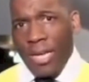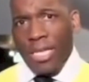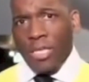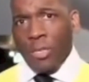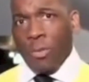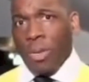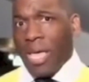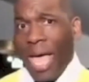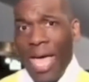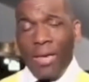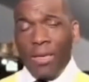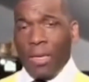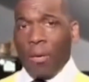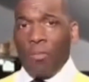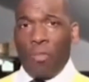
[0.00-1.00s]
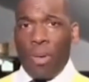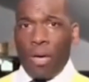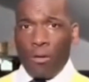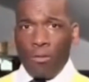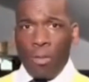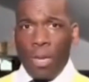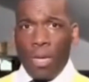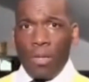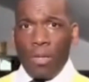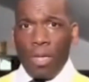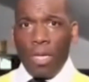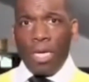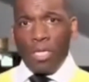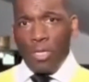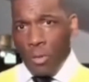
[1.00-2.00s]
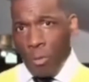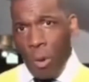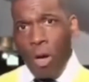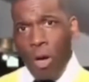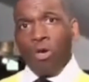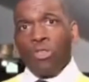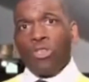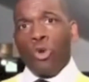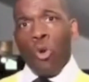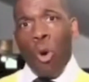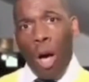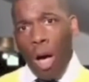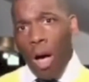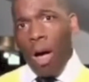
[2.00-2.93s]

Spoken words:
God has challenged me and compelled me to